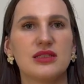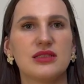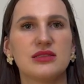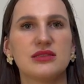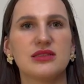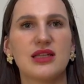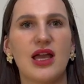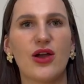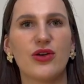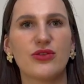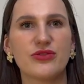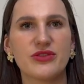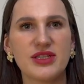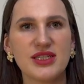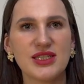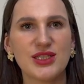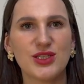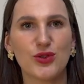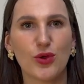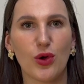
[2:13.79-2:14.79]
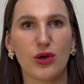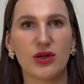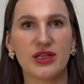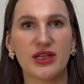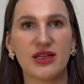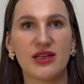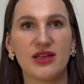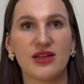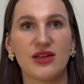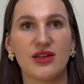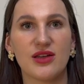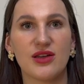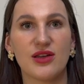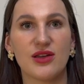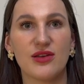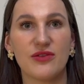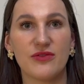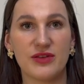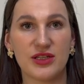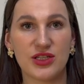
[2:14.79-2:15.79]
Now, this story
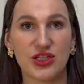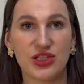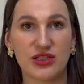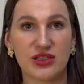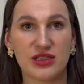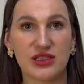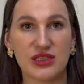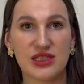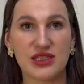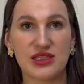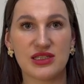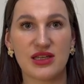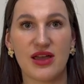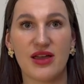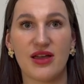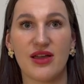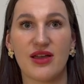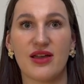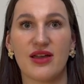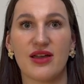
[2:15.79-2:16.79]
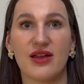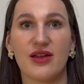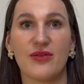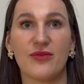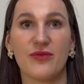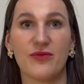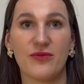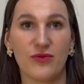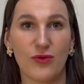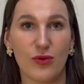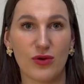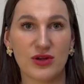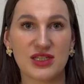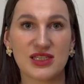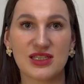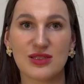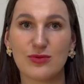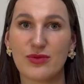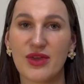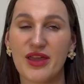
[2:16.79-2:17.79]
features a
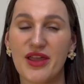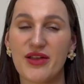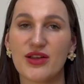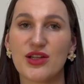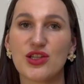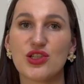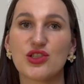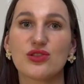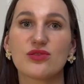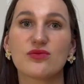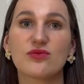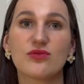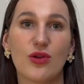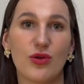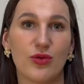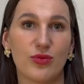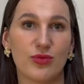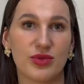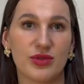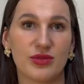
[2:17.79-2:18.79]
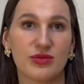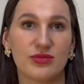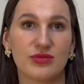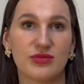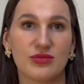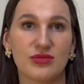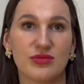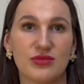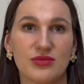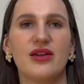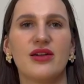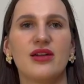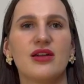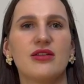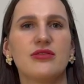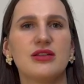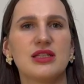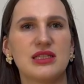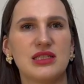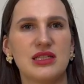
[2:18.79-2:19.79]
forced marriage trope.
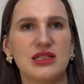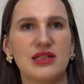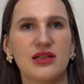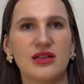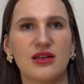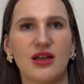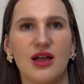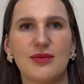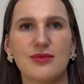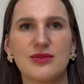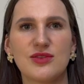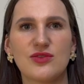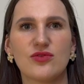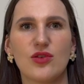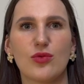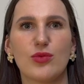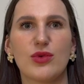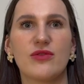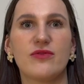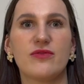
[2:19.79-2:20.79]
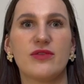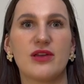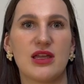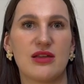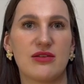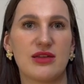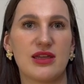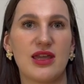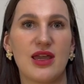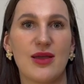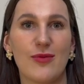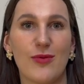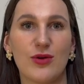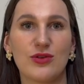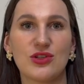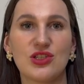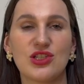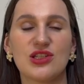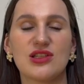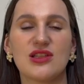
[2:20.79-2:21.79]
Christina comes from a very
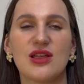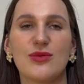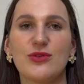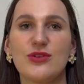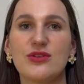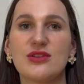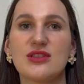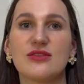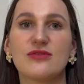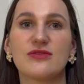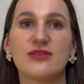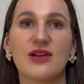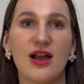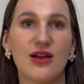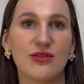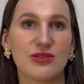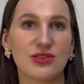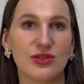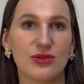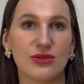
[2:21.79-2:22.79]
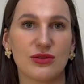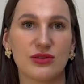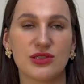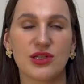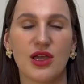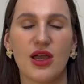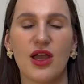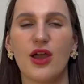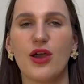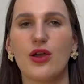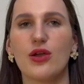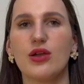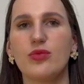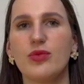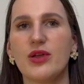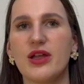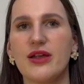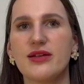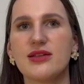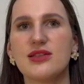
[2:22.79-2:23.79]
emotionally abusive household. Her
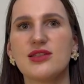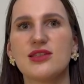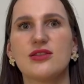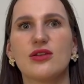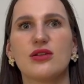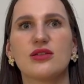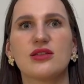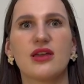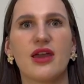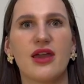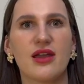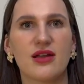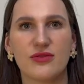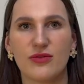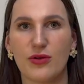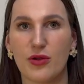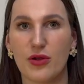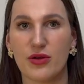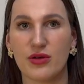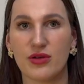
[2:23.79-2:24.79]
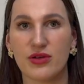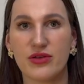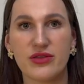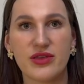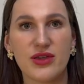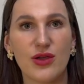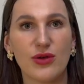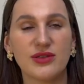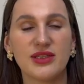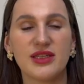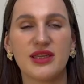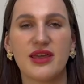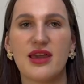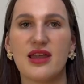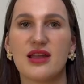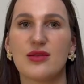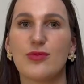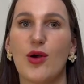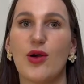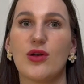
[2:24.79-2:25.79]
parents don't care for her, they only
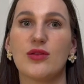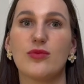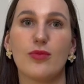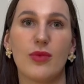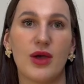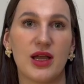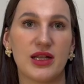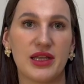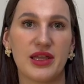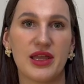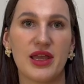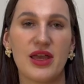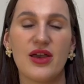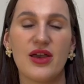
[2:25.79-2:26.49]
care about money.